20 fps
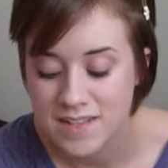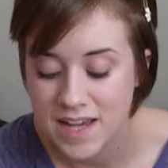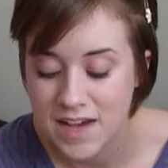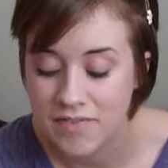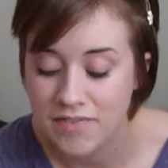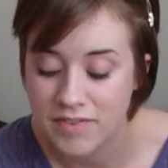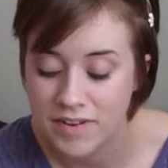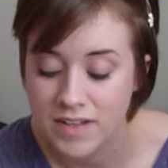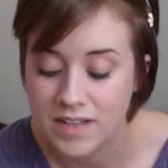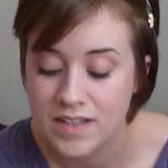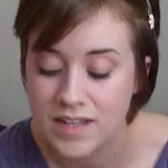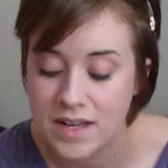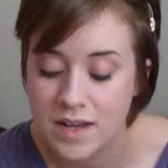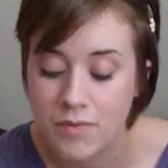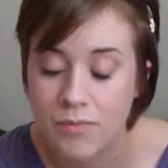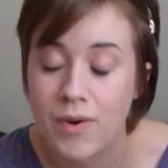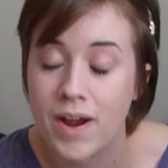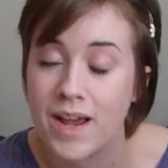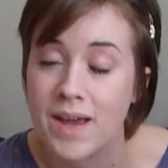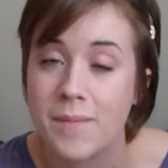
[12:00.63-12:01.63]

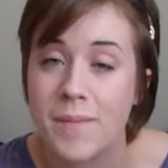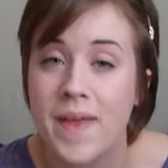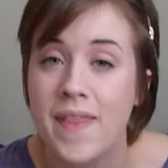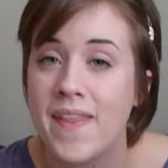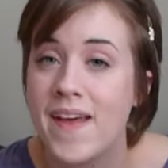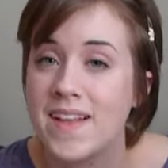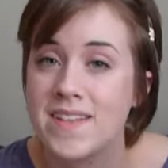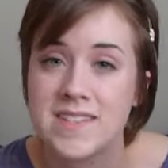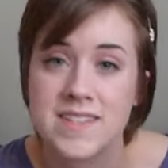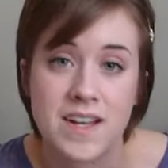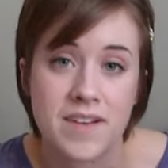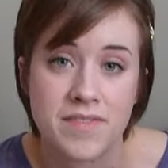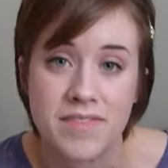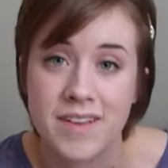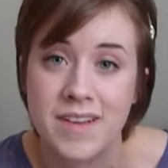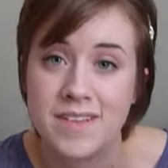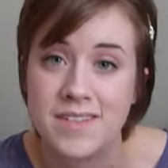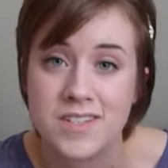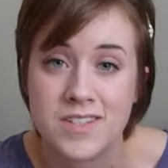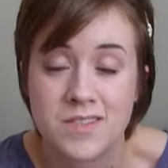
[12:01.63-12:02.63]
definitely recommend that stuff.
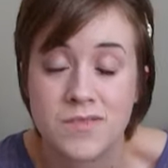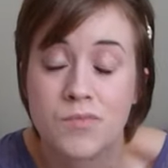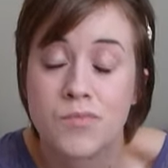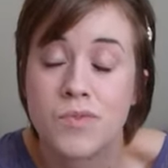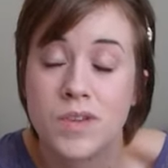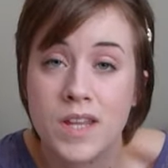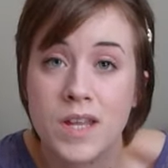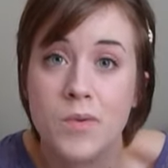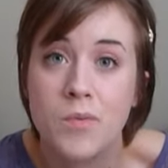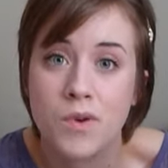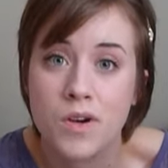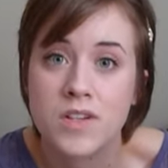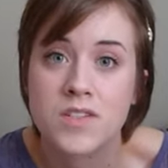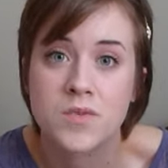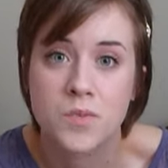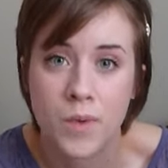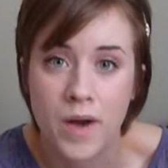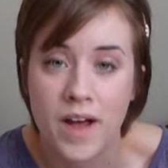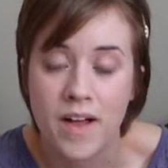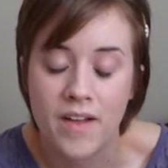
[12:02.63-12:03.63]
It just really
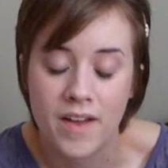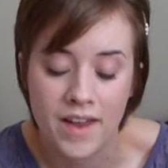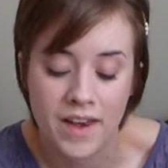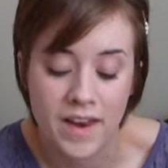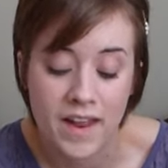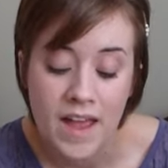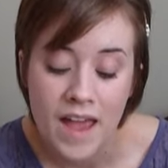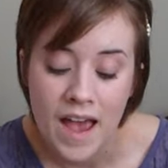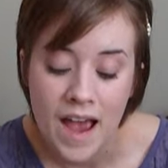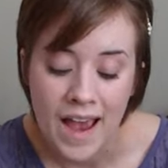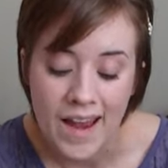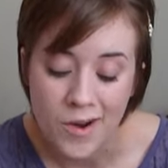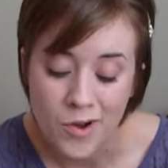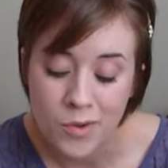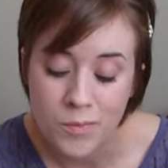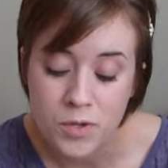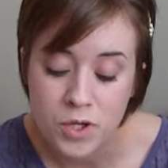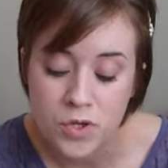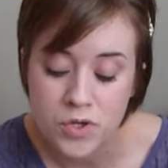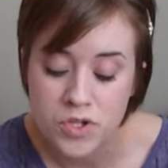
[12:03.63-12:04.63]
works well. And I
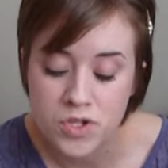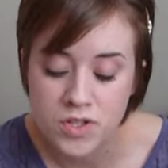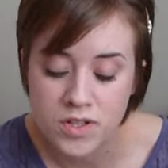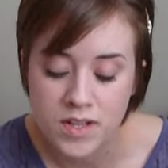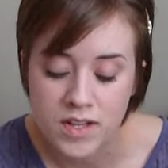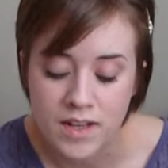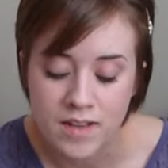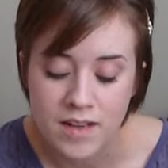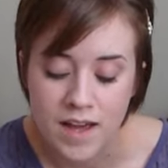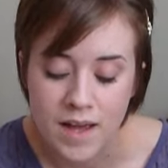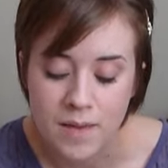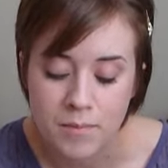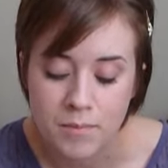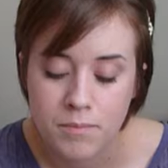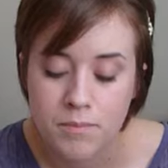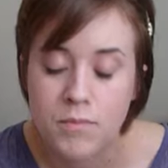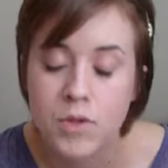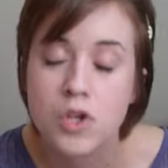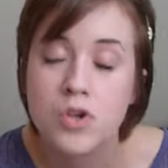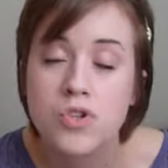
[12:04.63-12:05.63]
know I
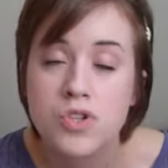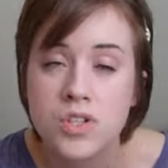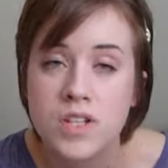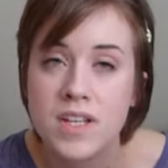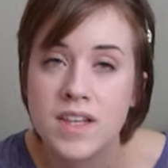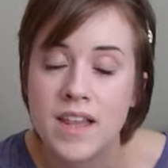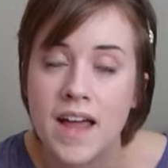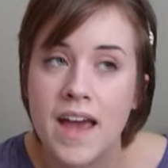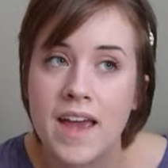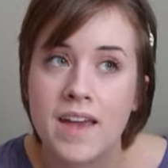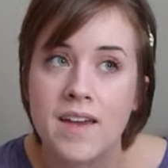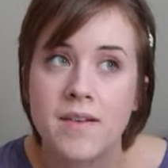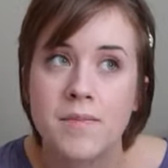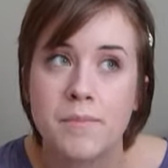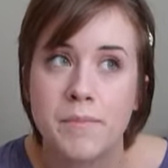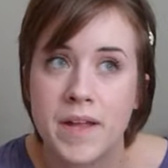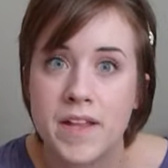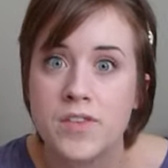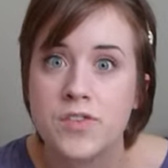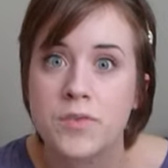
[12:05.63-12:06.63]
usually
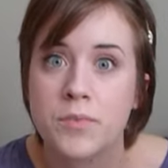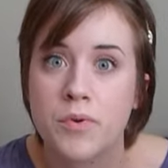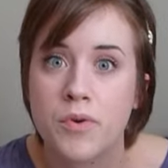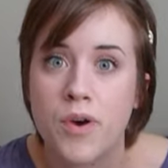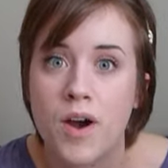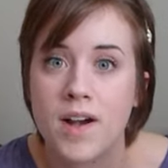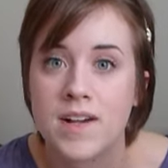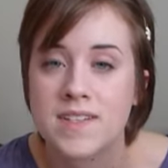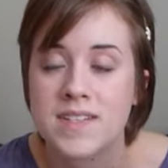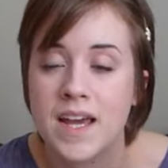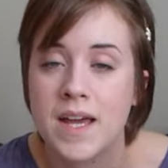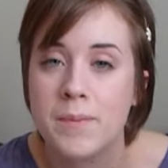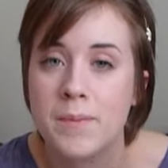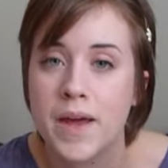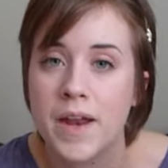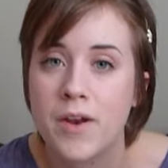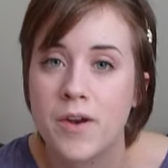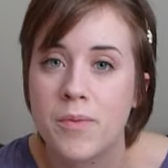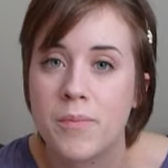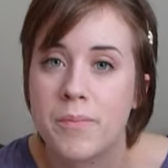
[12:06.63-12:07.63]
like benzoyl peroxide
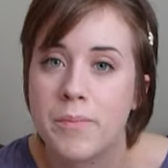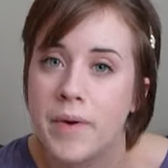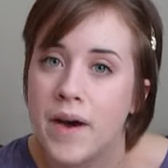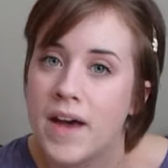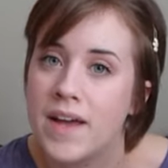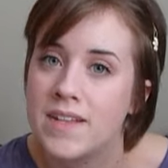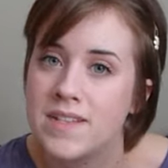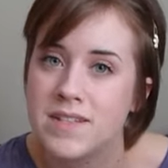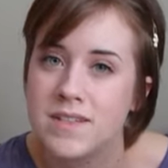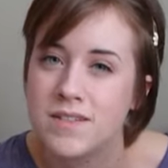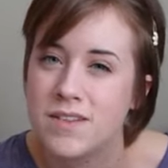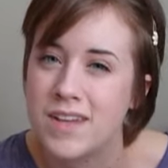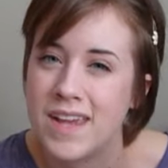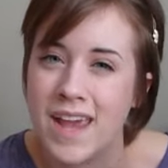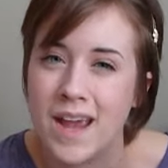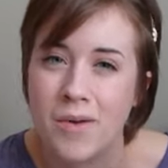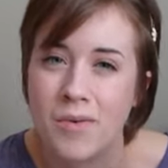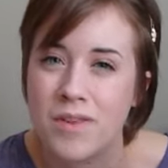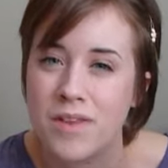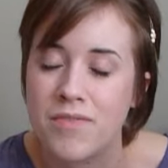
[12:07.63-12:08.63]
better, but you
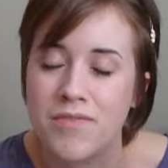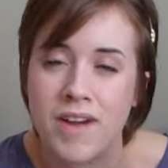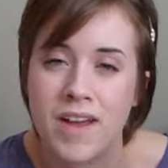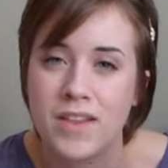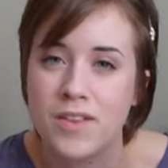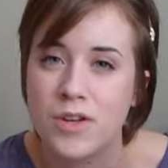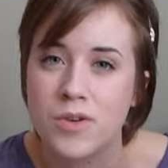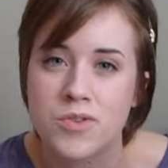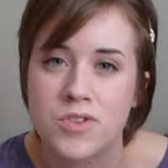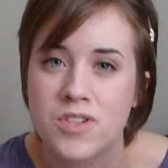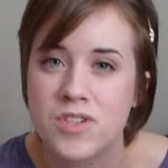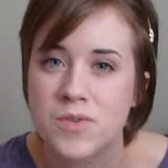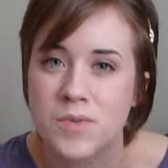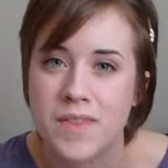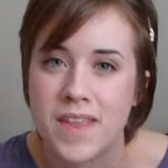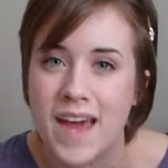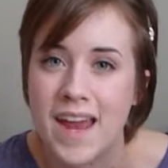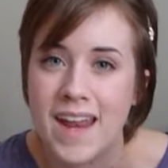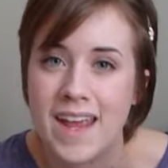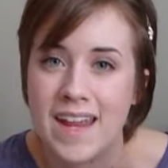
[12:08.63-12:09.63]
can't really find lotions
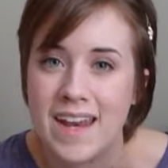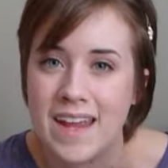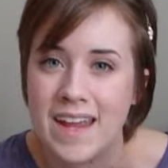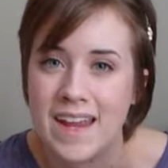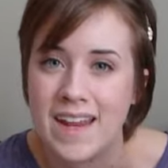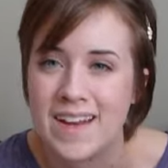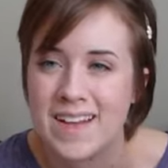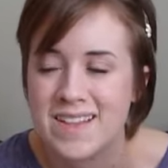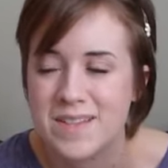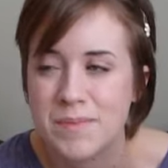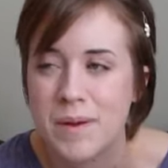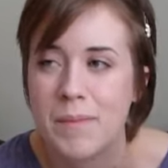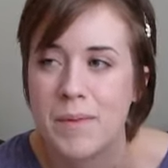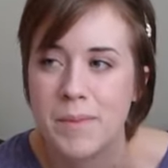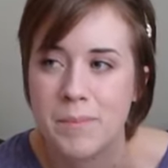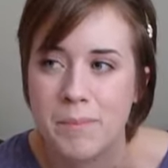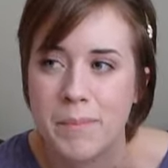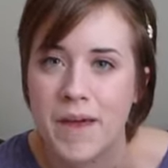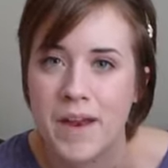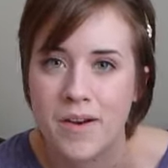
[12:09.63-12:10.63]
with that in it, and it's
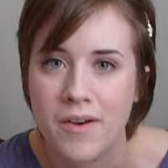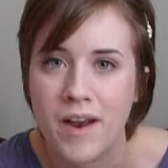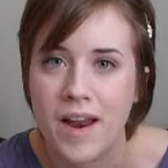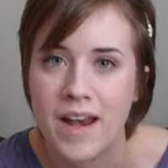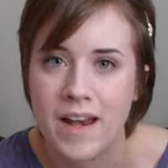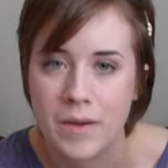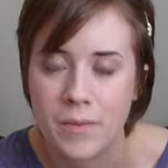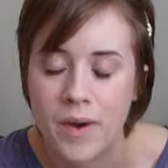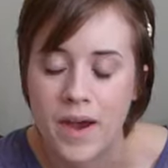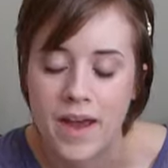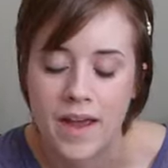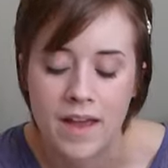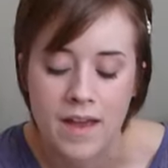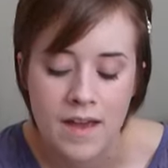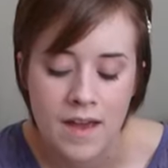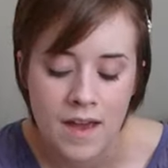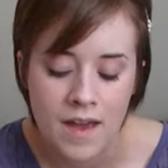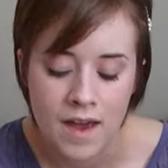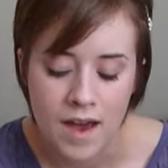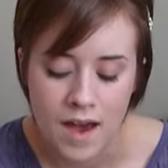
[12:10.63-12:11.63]
probably better anyway,
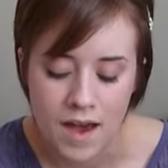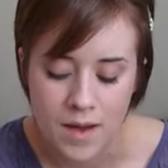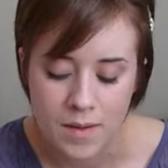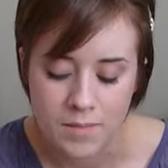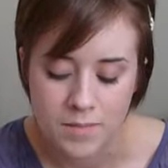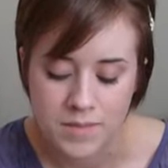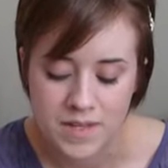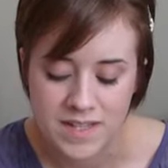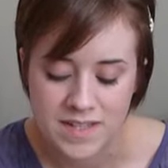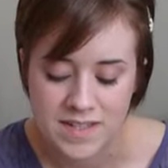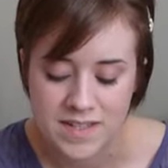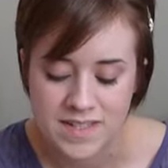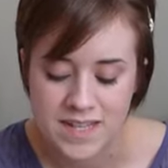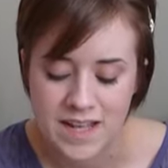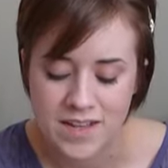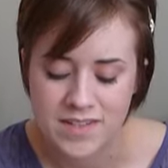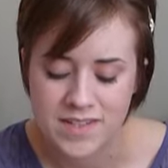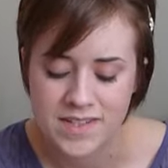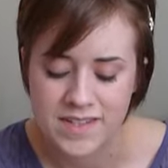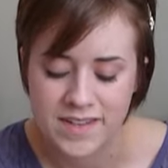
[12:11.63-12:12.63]
because the
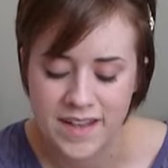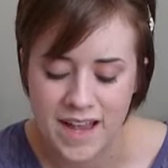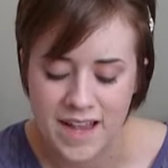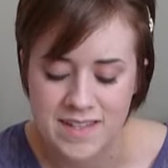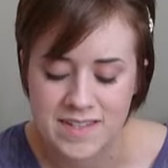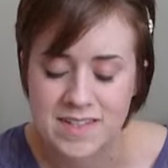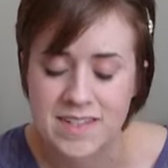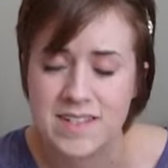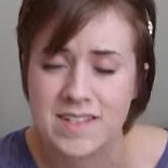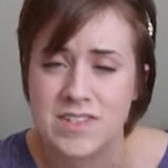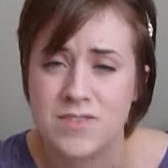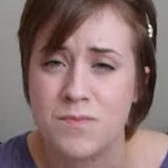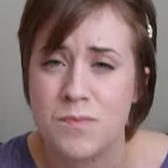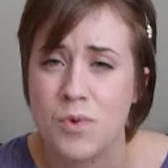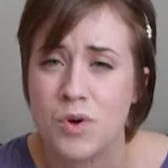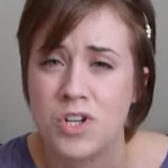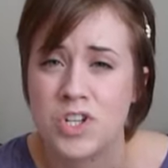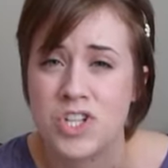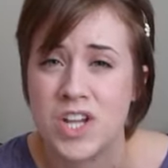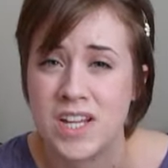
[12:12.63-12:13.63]
salicylic acid is
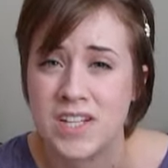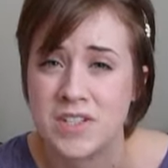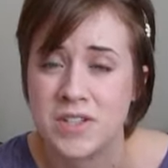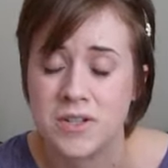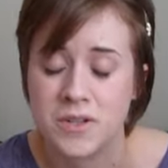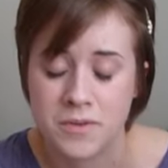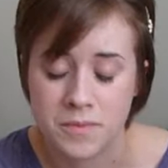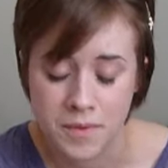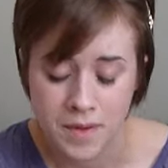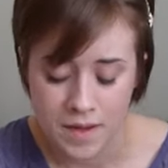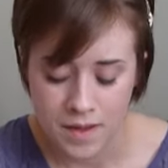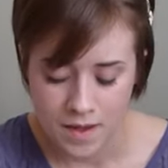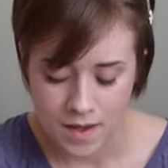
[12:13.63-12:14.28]
more gentle.